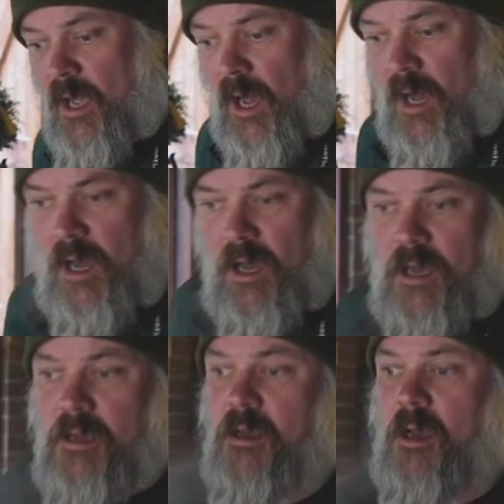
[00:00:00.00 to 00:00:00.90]
Uh,
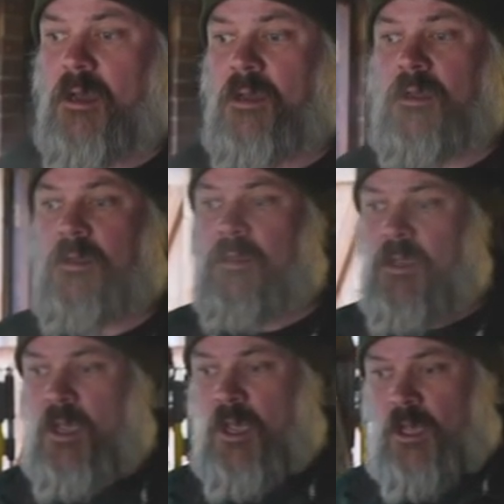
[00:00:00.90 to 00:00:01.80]

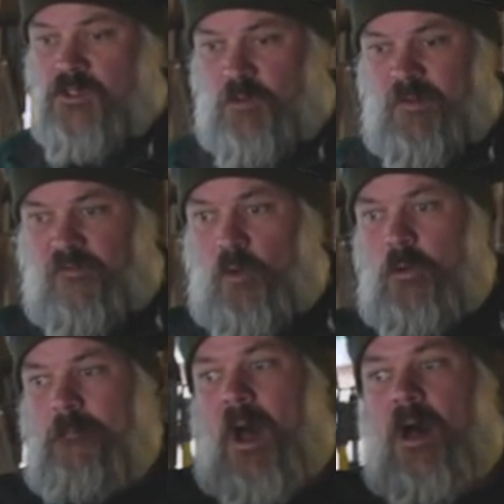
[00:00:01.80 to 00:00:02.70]
so before
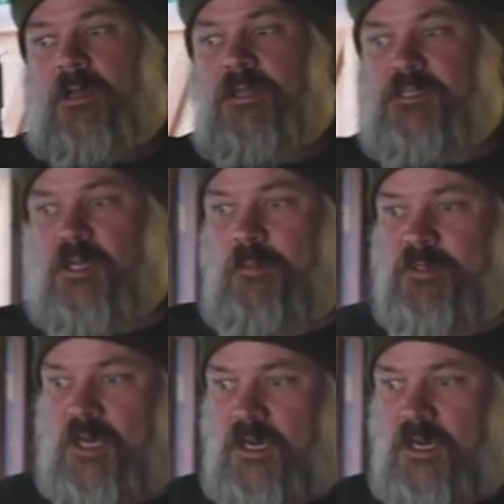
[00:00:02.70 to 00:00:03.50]
we mark this up as